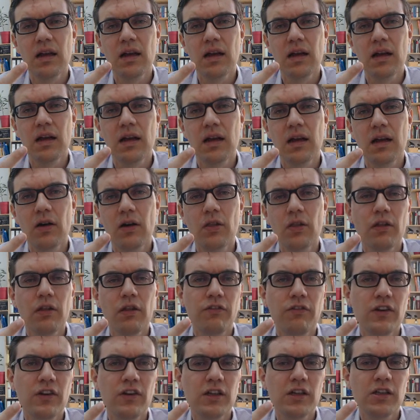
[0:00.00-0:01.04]
on the
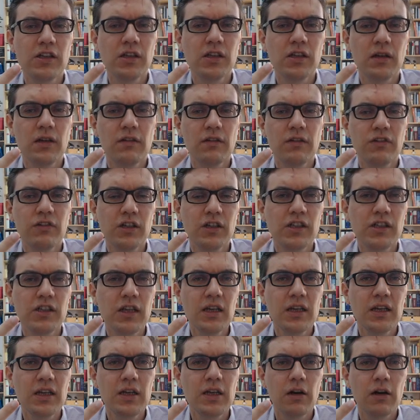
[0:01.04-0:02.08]

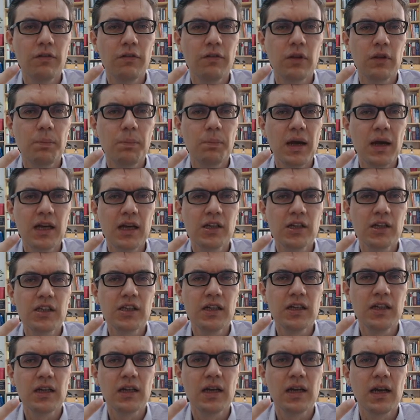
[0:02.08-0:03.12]
fragility of the
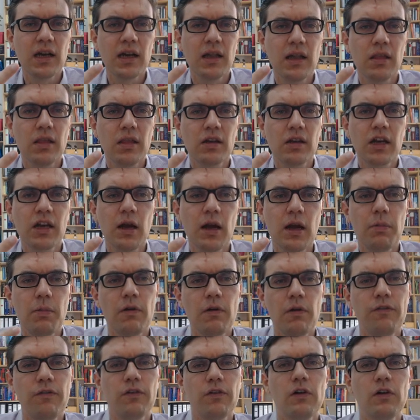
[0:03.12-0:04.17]
packaging and the type
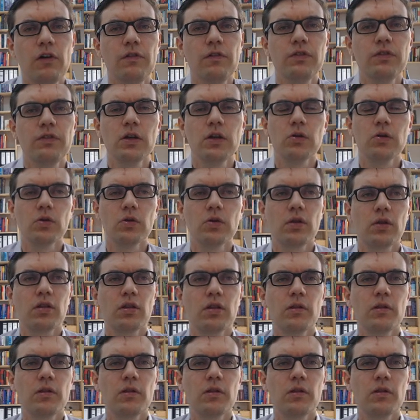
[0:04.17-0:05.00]
of the goods.